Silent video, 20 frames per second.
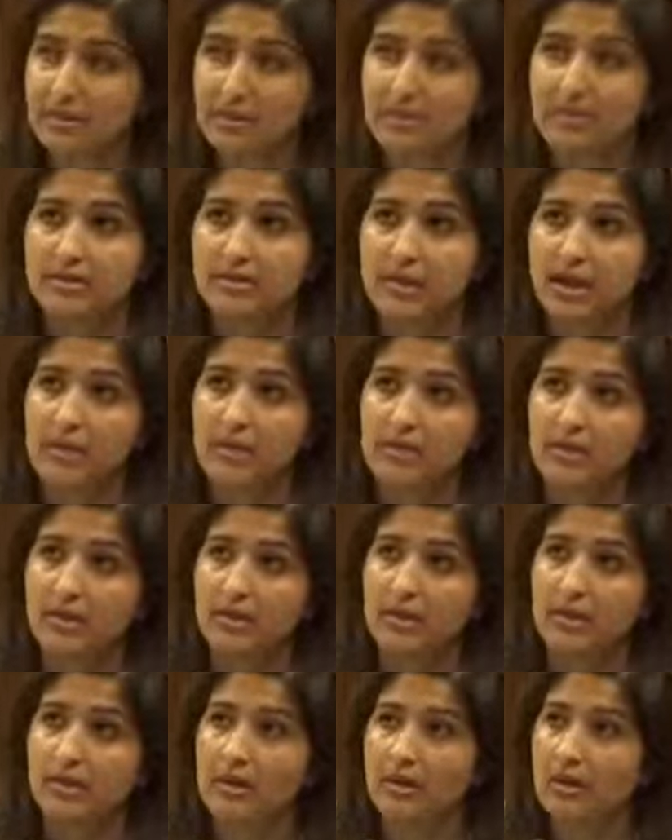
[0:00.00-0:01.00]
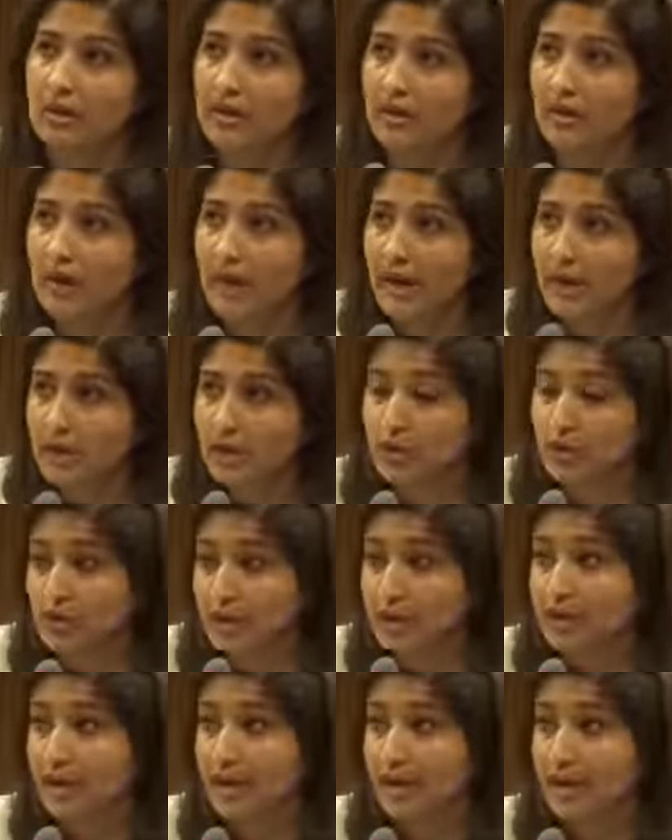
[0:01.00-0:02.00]
this is happening
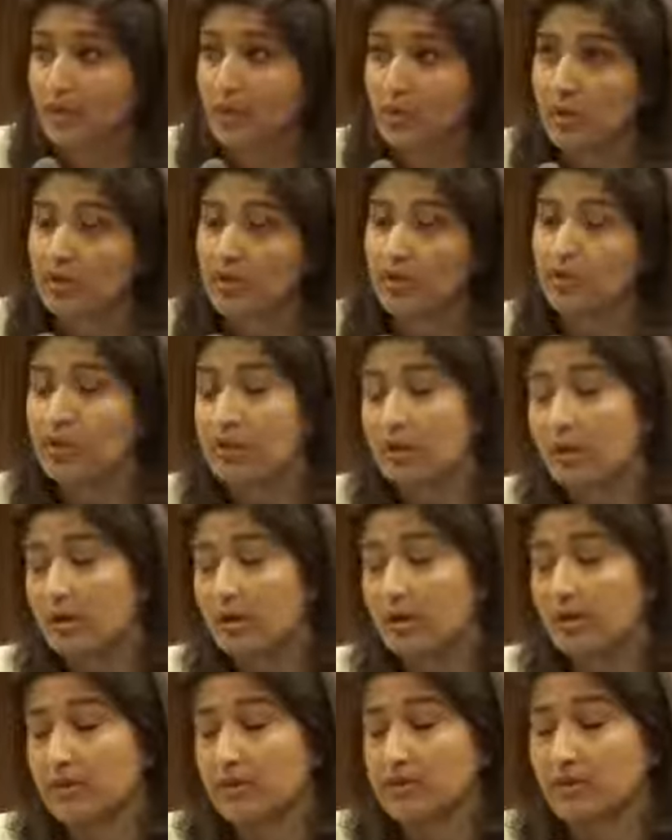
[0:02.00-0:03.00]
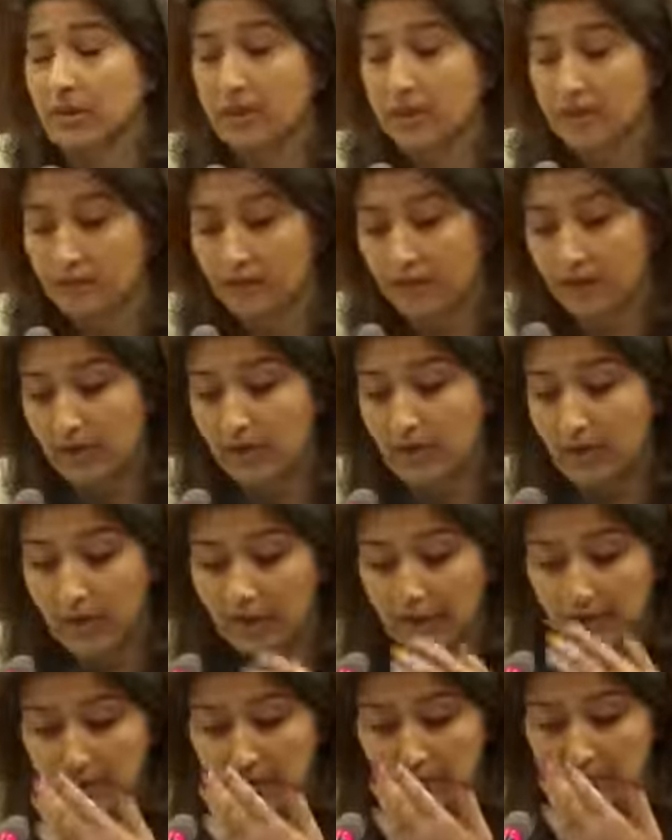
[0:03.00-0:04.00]
actually now, and we are being very
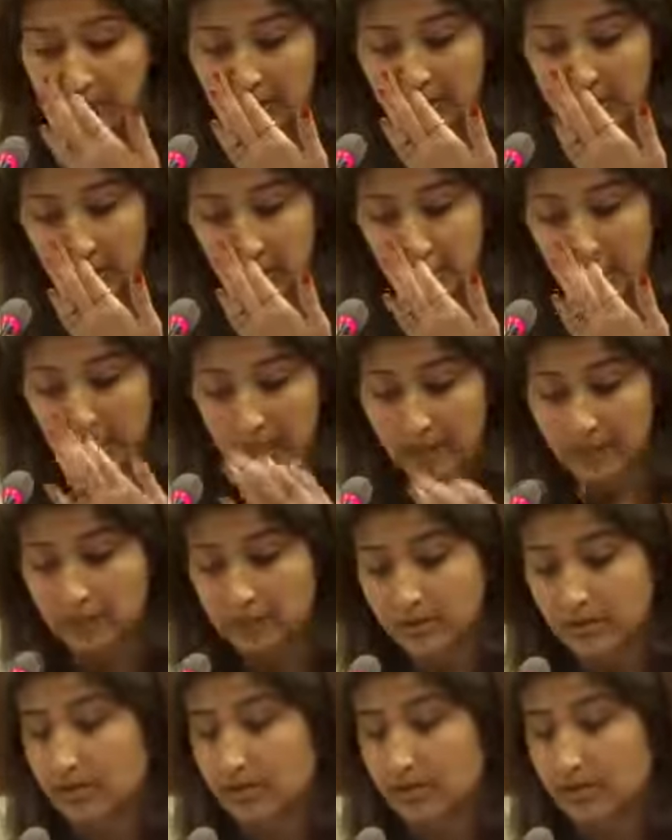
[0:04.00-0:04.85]
active in trying